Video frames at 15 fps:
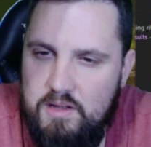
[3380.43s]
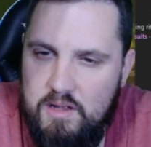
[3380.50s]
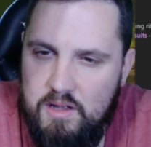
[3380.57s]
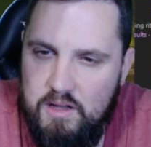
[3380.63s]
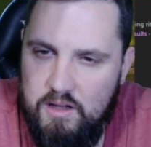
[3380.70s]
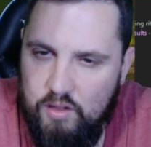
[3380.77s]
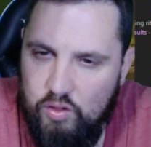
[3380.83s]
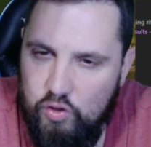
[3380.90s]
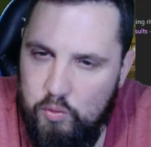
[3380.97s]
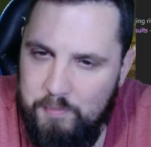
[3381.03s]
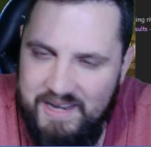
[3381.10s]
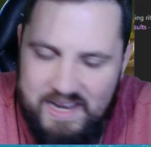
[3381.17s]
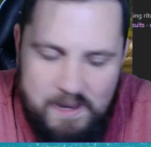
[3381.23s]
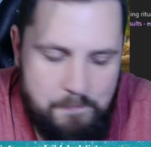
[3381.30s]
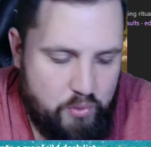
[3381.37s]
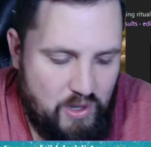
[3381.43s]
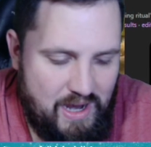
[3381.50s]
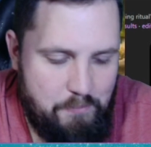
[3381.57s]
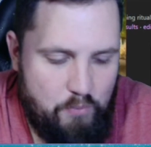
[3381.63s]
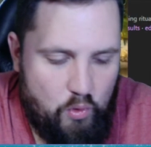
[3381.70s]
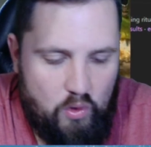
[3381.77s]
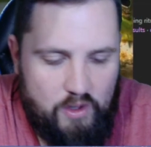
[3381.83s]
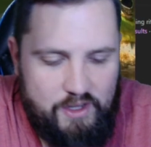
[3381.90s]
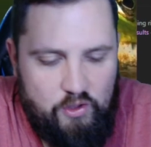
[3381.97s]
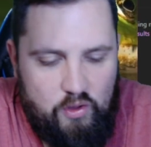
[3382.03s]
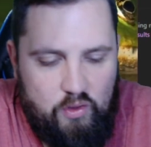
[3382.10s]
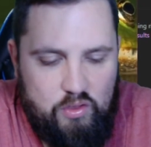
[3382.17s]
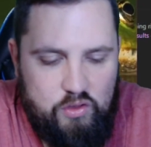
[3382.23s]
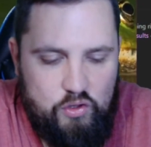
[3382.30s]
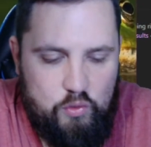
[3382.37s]
Luminate Primordial.
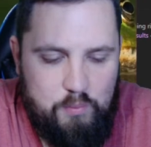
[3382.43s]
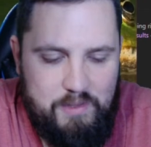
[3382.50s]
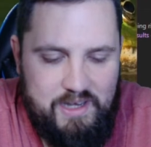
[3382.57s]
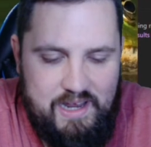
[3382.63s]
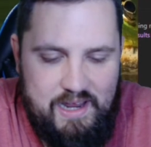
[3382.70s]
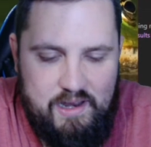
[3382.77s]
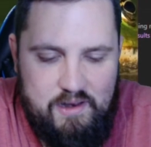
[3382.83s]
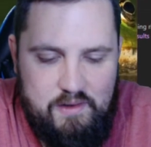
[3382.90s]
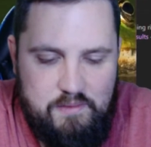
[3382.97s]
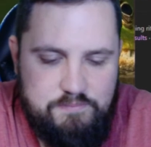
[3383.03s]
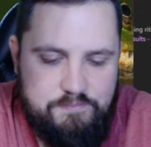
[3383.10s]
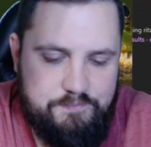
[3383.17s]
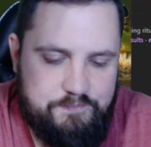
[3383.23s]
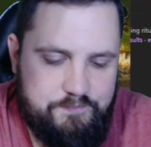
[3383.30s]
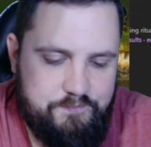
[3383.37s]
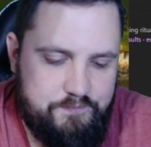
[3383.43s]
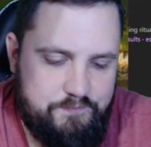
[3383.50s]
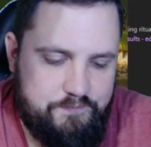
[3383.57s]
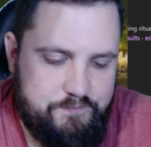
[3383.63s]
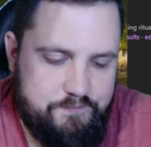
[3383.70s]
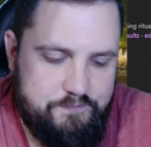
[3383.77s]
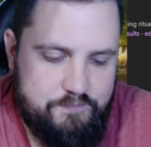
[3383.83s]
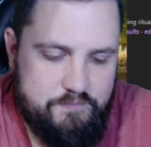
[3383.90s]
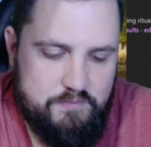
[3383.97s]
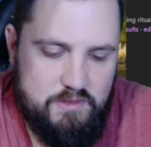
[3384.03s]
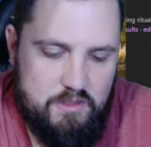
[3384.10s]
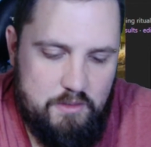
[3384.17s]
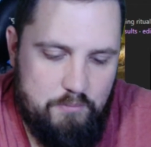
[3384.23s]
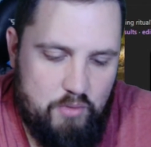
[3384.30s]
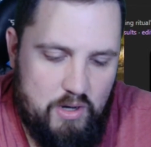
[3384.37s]
Luminate
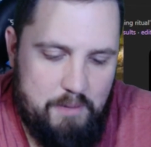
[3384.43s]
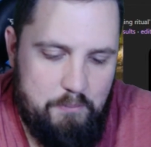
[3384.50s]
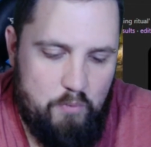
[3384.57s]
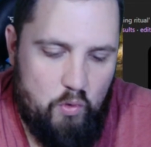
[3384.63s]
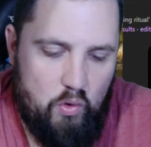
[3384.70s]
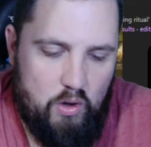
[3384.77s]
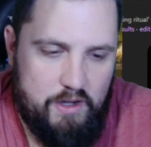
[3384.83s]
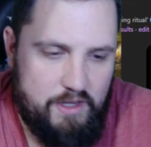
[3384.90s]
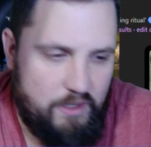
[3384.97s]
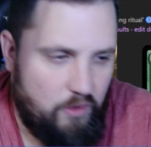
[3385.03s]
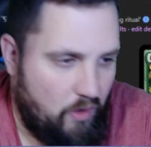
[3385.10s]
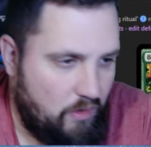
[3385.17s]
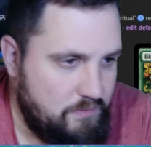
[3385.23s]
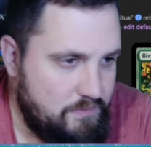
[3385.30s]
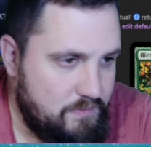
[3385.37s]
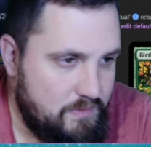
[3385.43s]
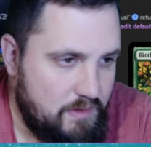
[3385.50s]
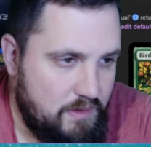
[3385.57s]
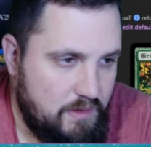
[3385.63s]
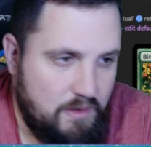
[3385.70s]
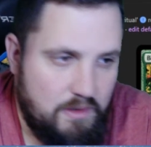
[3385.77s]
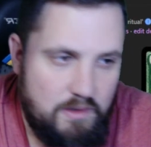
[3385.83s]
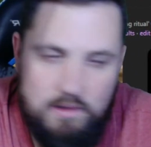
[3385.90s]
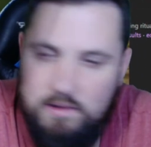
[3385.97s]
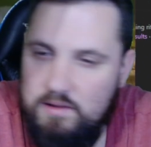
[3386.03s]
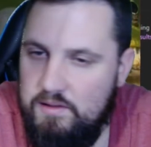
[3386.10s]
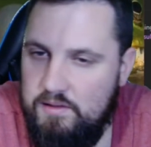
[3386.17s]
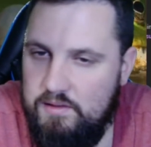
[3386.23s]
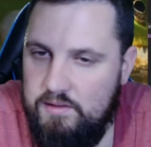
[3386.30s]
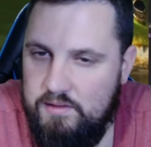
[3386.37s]
Primordial.
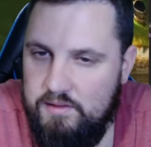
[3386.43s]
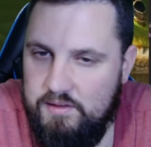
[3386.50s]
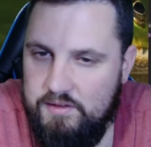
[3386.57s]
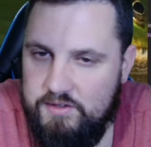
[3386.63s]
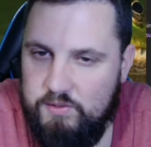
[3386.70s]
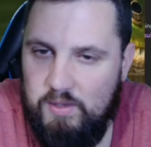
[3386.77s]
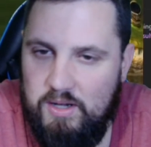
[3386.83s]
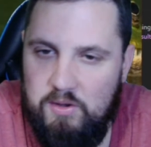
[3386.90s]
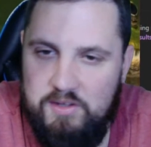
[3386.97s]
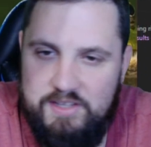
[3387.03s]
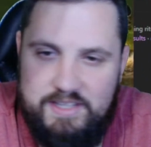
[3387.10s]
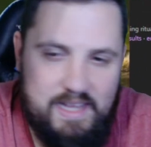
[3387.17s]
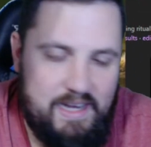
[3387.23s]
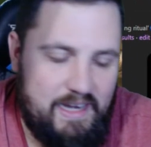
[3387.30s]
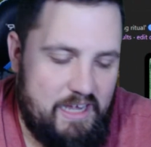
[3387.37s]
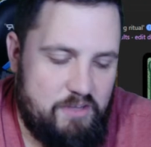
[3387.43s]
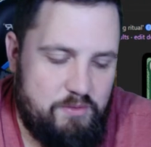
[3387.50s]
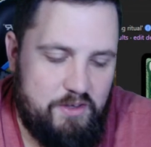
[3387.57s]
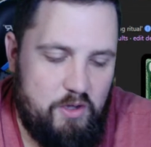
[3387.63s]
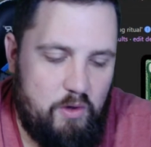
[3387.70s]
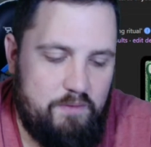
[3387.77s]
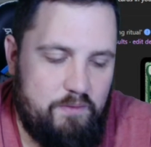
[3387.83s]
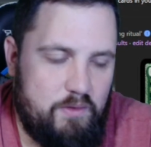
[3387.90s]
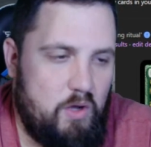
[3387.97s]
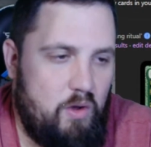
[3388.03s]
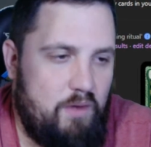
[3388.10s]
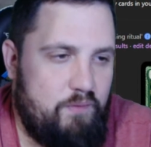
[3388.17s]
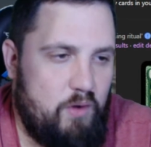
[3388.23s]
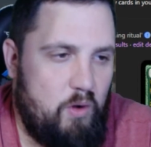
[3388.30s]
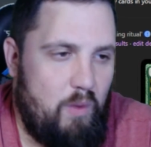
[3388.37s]
So what I was saying, guys, we going
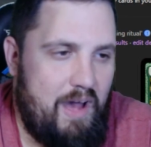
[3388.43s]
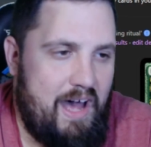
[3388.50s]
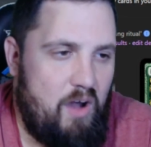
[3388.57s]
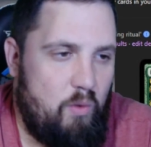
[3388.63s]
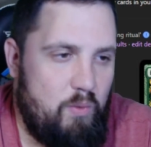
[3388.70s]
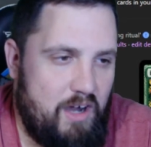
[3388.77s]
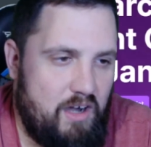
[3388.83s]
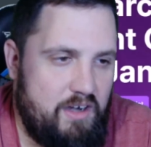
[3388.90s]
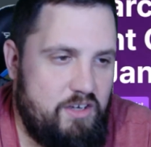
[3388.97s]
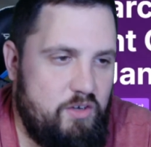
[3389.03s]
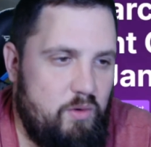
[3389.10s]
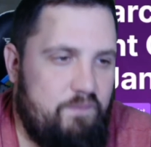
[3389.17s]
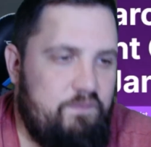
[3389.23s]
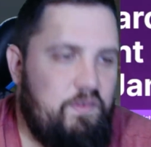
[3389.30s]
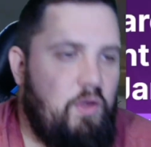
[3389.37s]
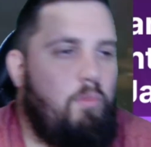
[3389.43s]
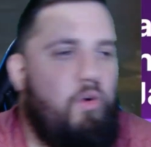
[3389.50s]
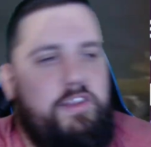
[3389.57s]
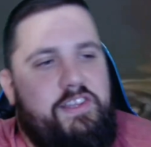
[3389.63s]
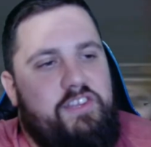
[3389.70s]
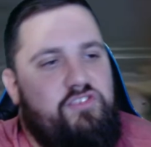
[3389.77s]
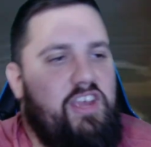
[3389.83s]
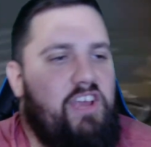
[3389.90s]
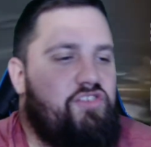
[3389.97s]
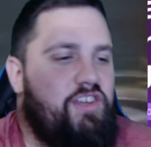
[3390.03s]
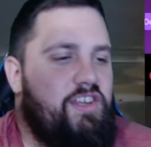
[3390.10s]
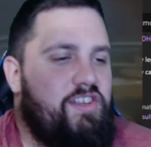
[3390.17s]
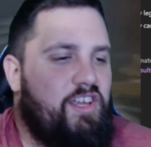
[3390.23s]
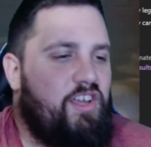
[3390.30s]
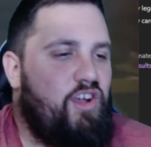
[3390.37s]
for a while. We're going to do a few more
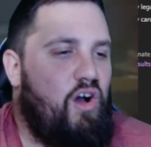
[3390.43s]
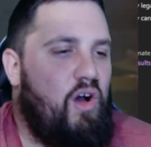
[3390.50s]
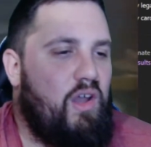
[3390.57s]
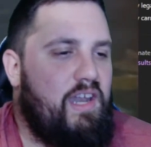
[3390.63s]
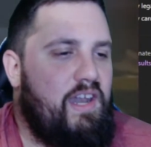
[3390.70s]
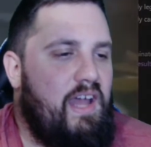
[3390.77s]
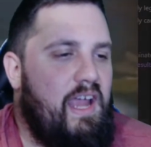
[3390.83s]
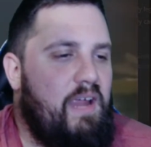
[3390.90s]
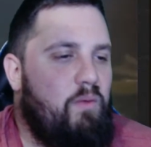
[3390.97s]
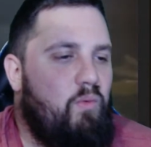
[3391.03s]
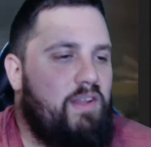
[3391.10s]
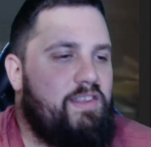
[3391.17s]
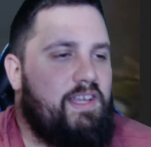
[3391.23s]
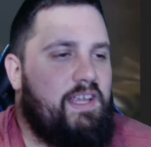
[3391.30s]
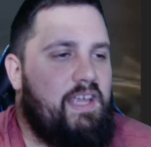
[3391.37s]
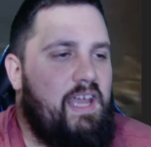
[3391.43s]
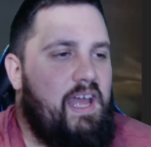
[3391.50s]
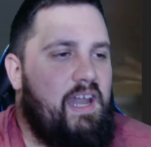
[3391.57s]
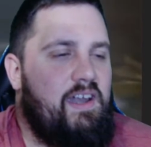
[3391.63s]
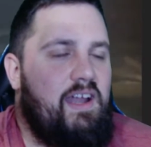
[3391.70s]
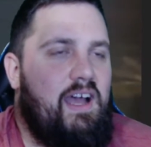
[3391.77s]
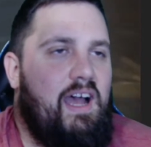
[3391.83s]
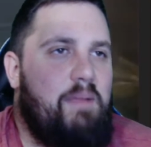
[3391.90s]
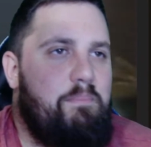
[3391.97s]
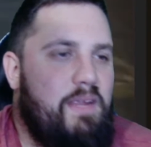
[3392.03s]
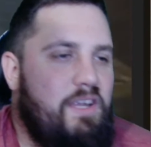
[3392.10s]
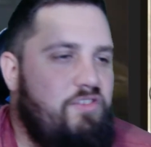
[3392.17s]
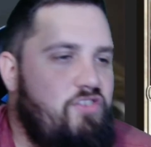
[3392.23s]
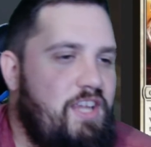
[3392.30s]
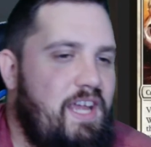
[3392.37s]
suggestions and call it a night. Once again, I'm
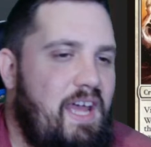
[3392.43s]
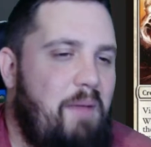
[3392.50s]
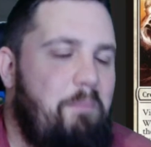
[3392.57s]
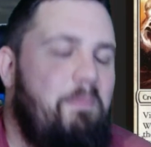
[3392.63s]
BGM.